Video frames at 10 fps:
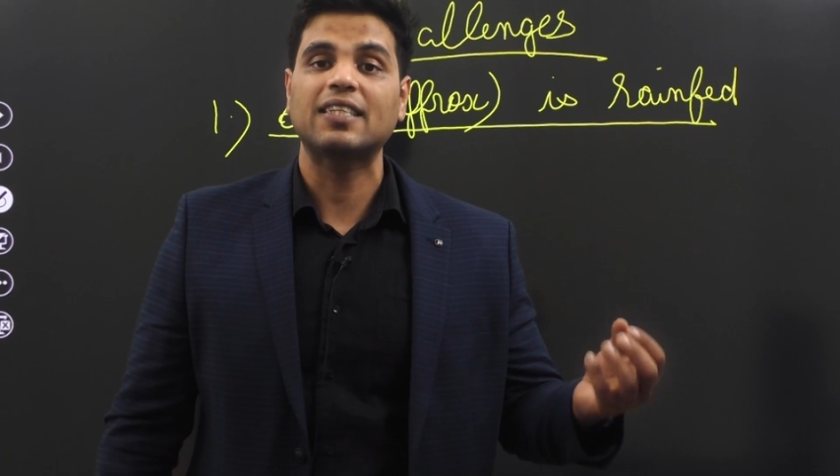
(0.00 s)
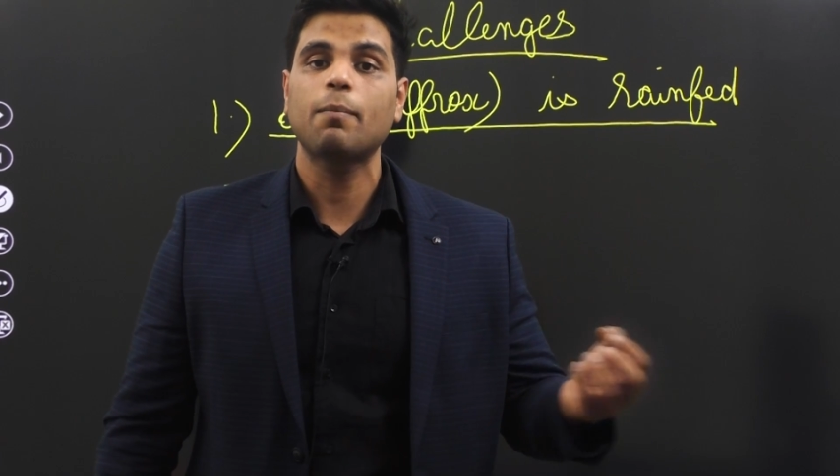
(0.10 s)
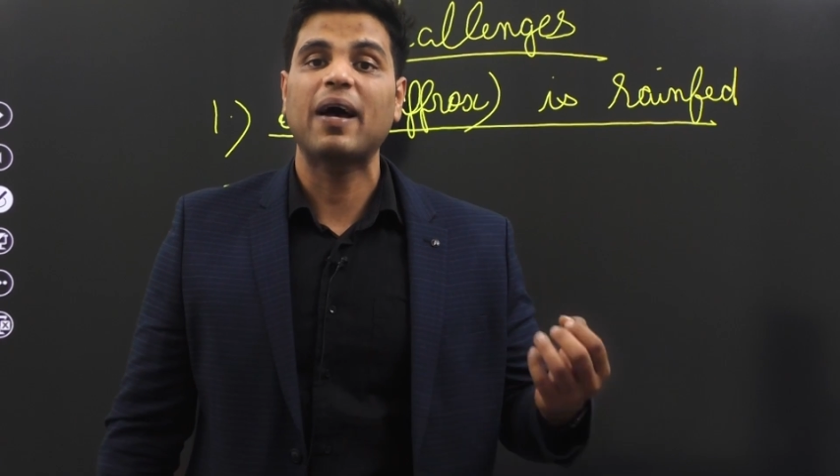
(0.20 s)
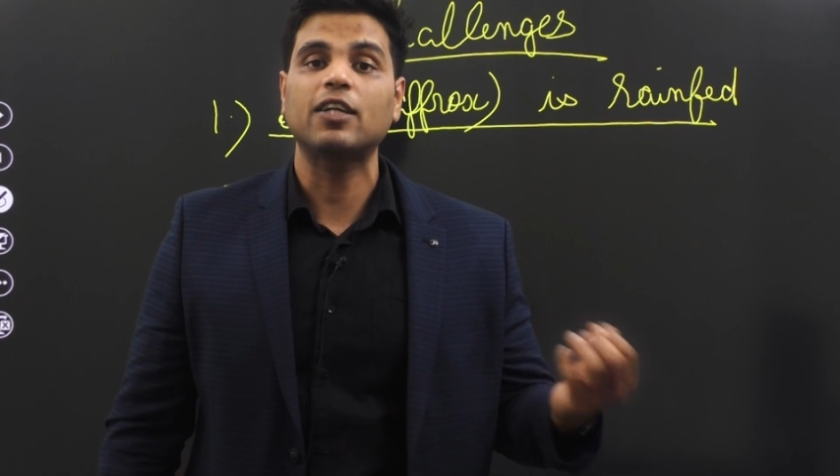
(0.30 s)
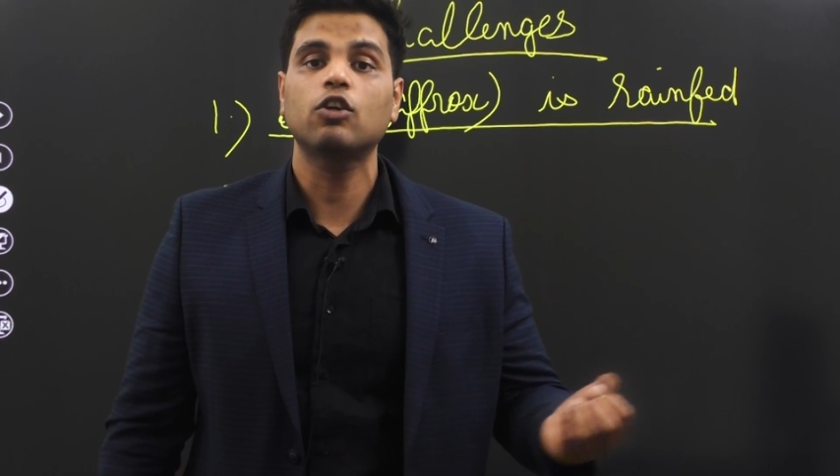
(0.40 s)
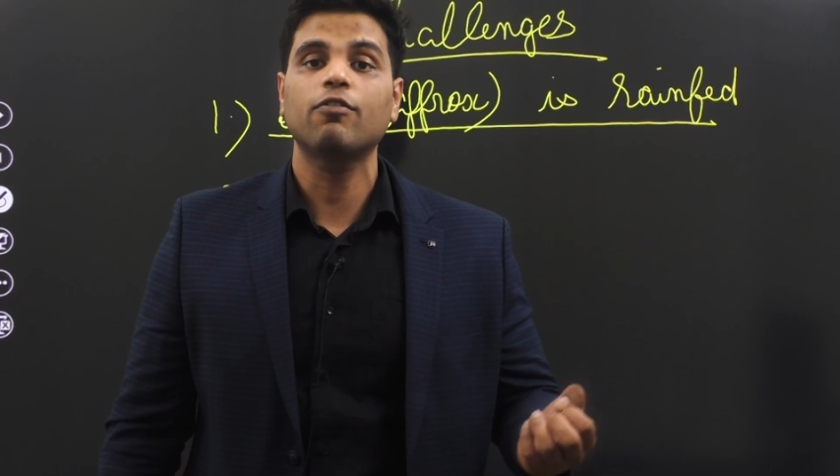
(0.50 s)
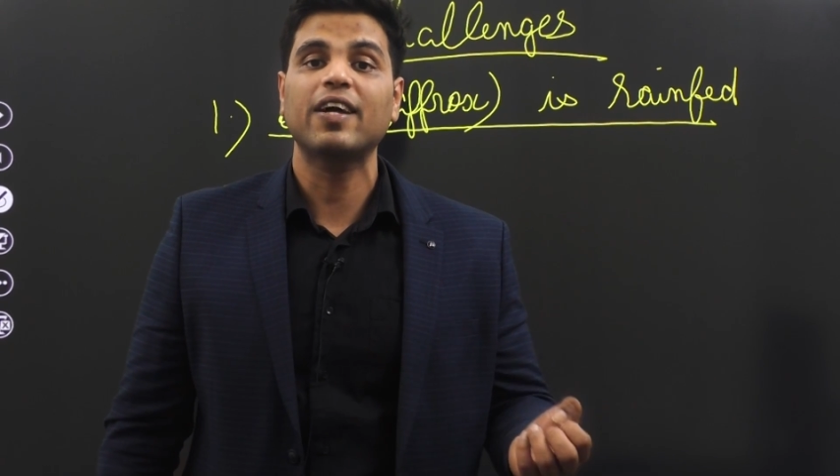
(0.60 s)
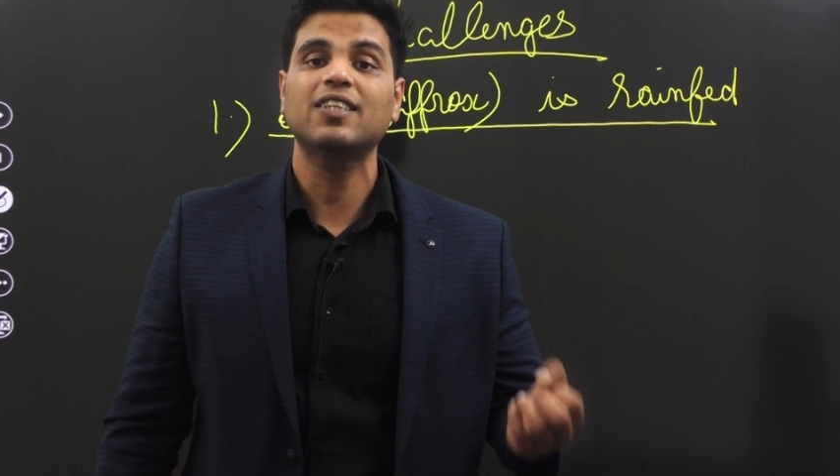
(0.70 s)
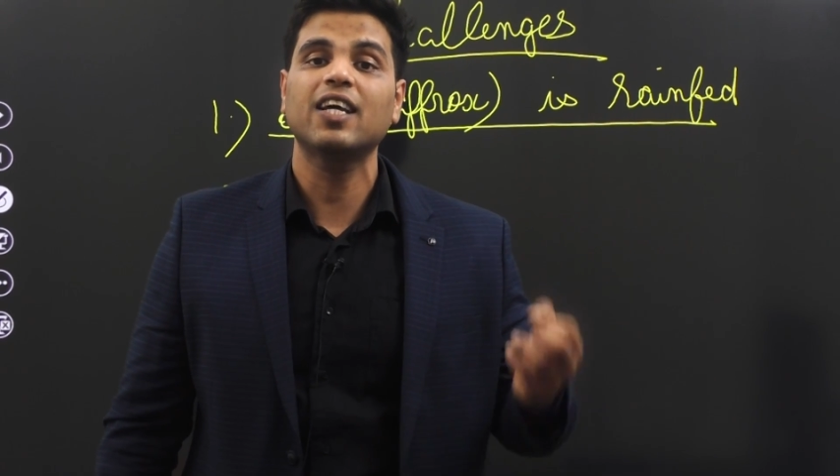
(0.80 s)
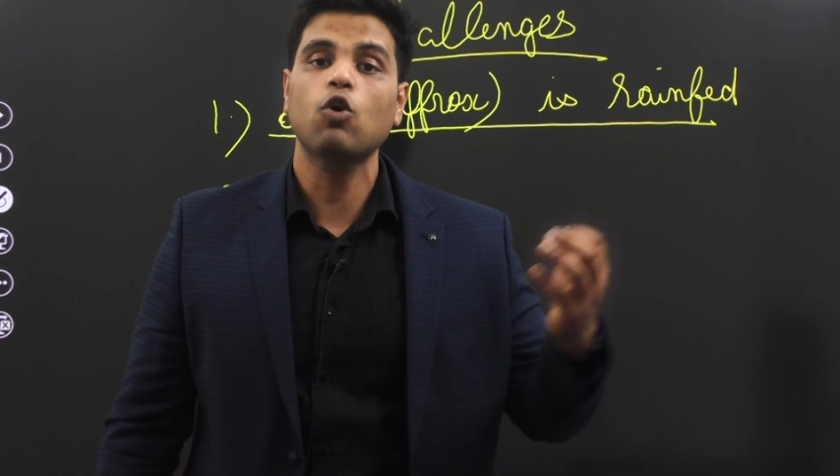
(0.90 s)
As a matter of
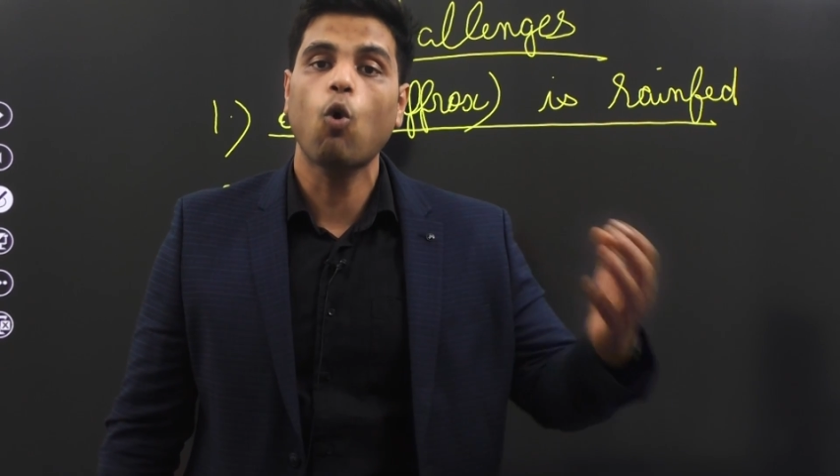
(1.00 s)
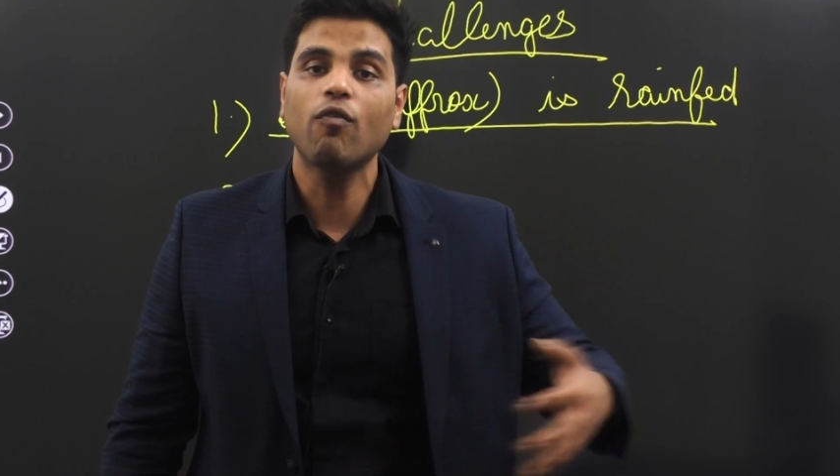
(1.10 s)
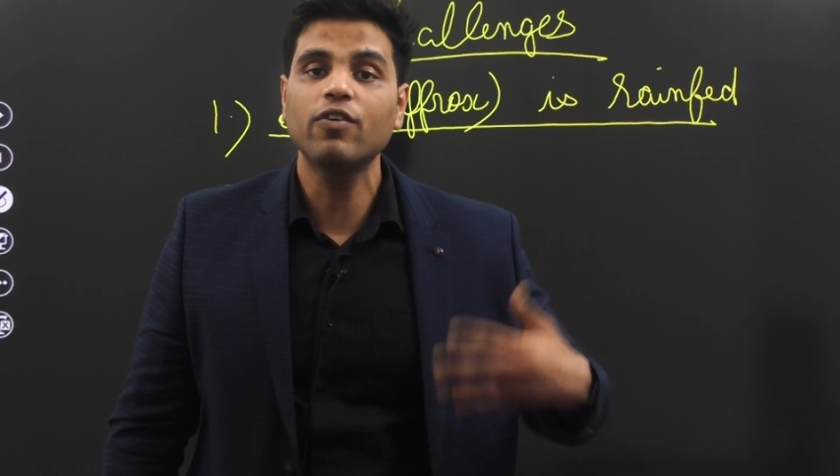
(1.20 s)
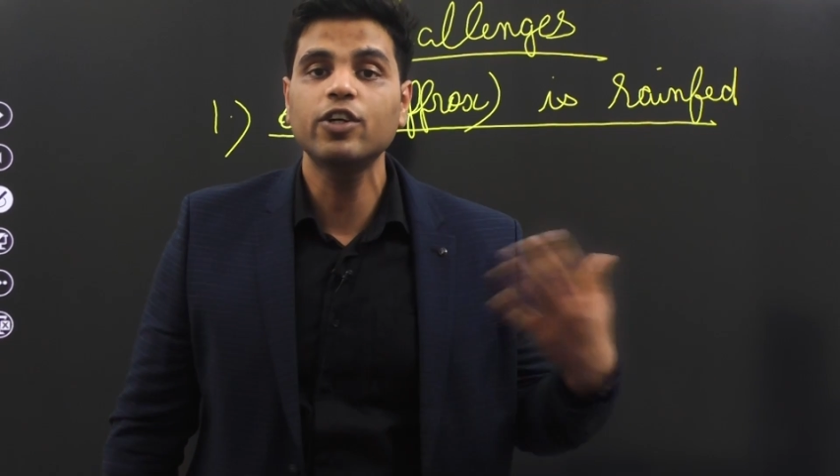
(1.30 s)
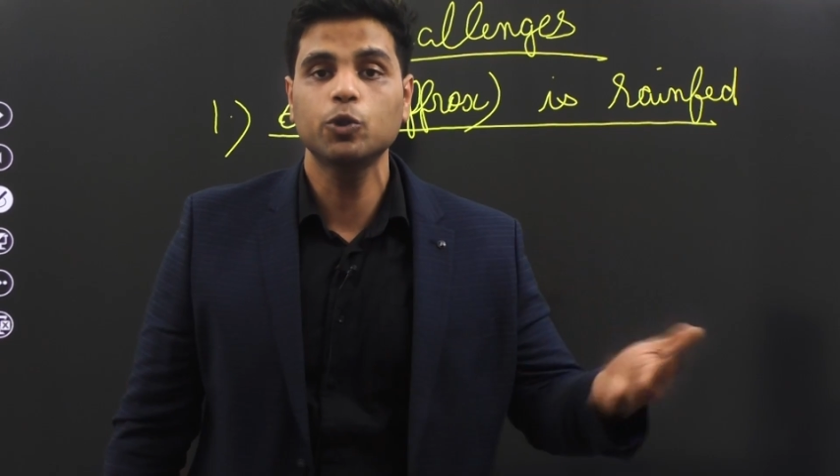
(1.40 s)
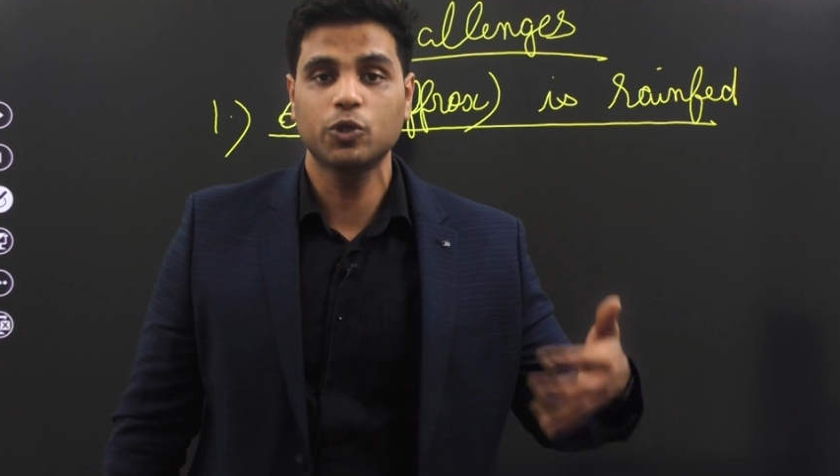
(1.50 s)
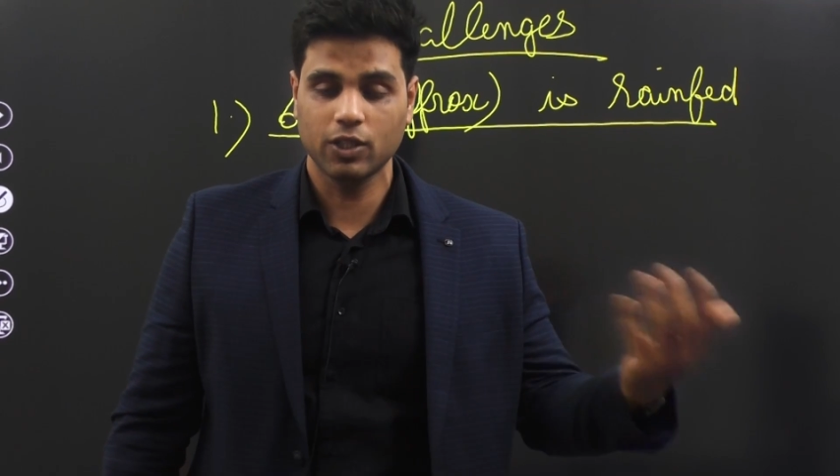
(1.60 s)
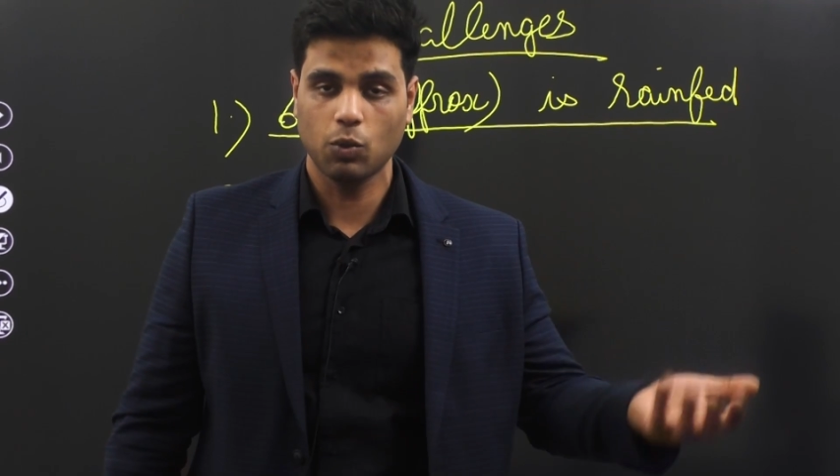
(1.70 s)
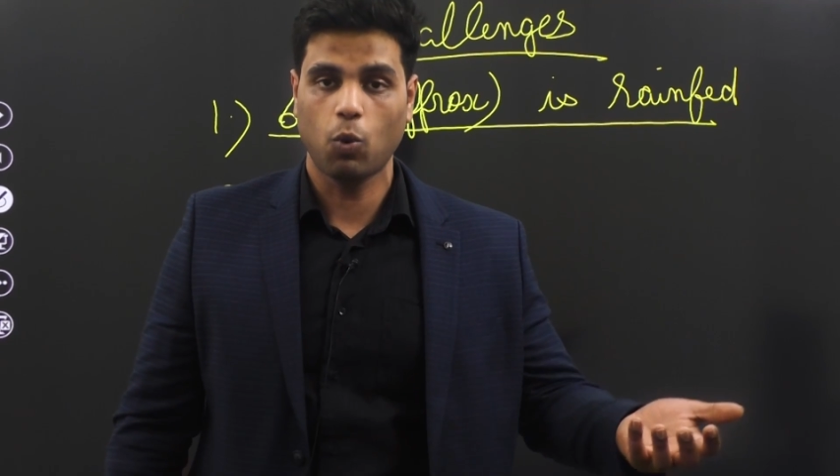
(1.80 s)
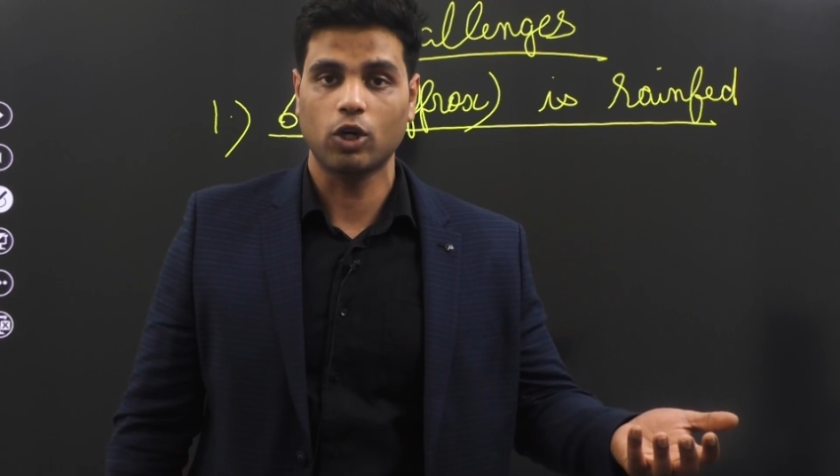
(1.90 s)
fact, they're
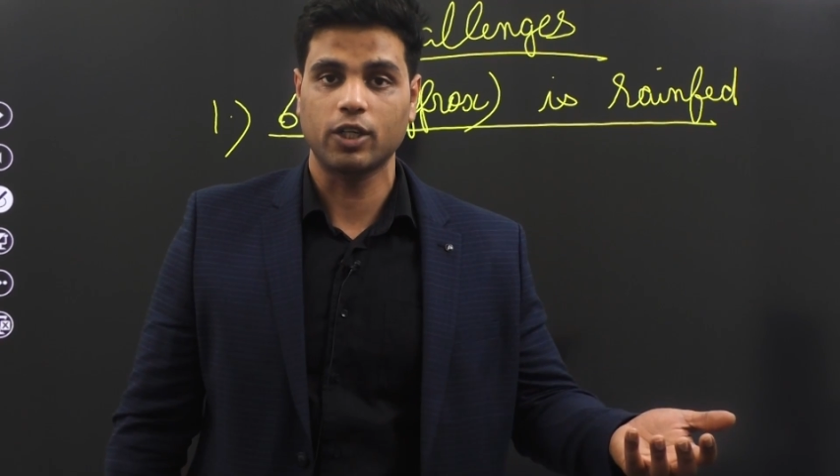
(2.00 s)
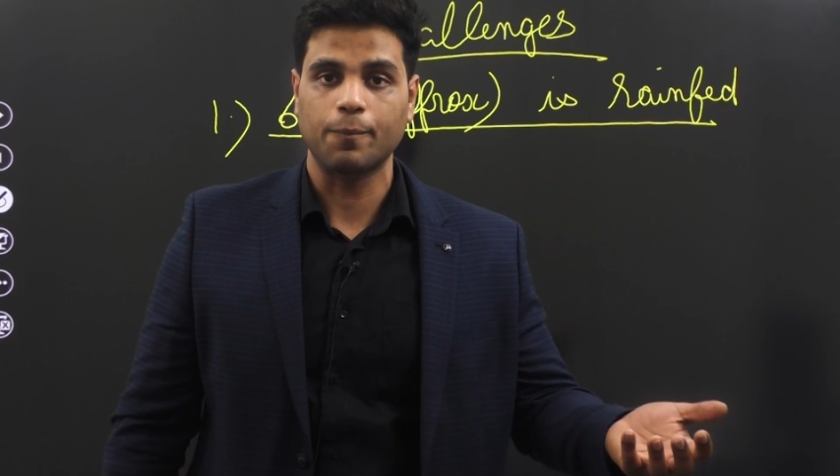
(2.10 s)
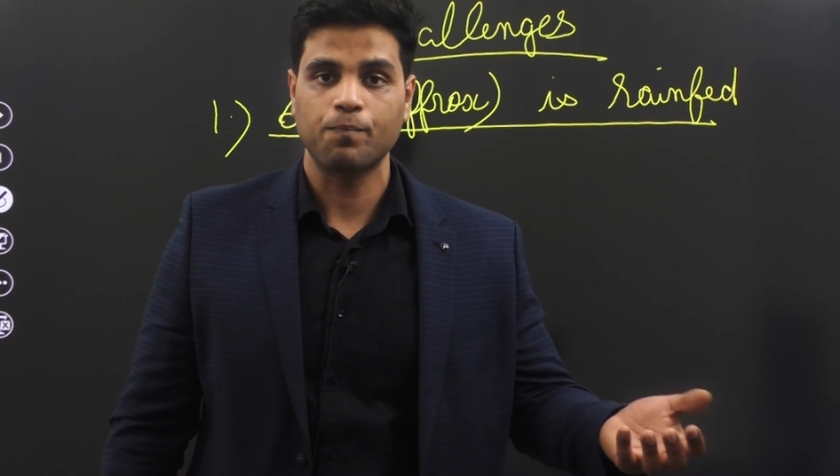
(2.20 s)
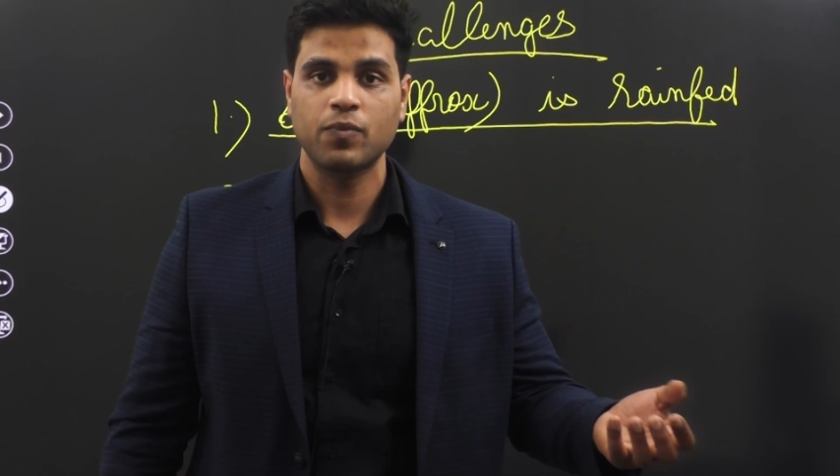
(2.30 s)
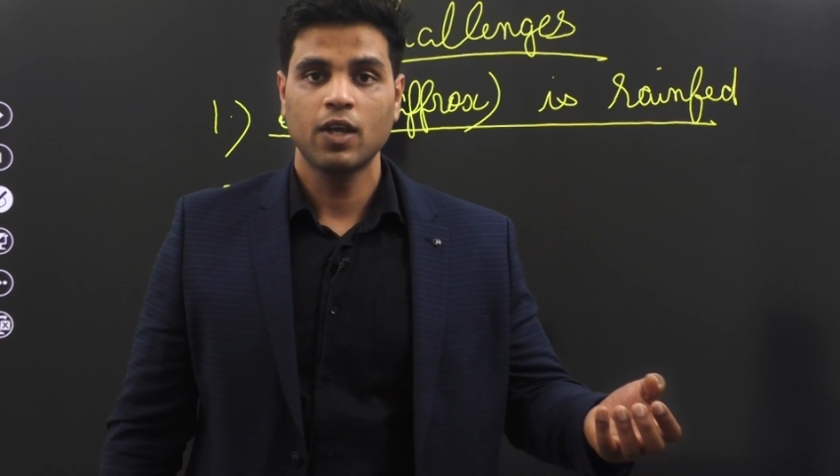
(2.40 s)
overusing the water.